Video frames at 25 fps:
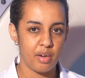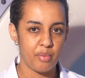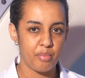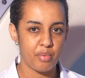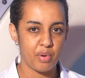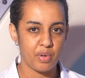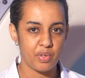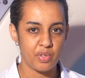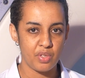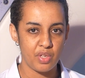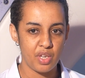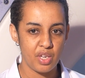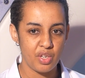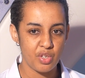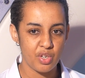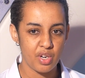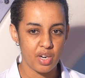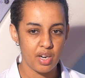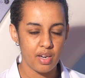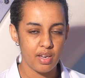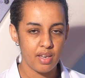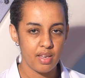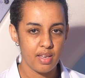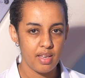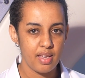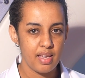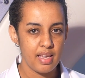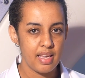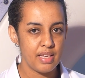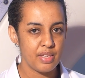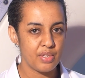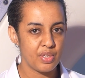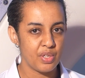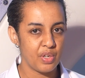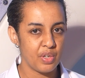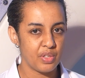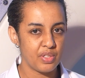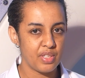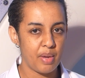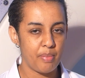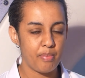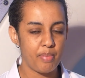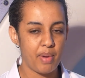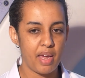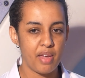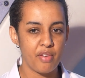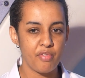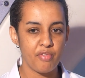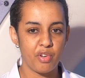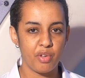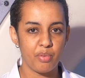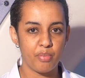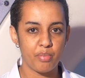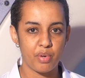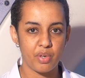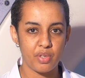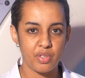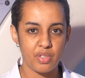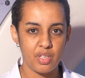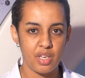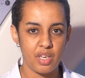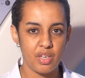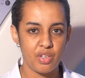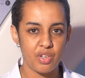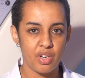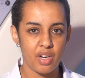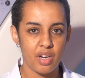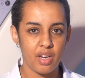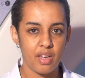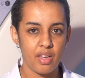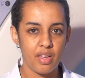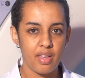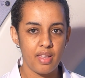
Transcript: procedure. It's not a painful procedure.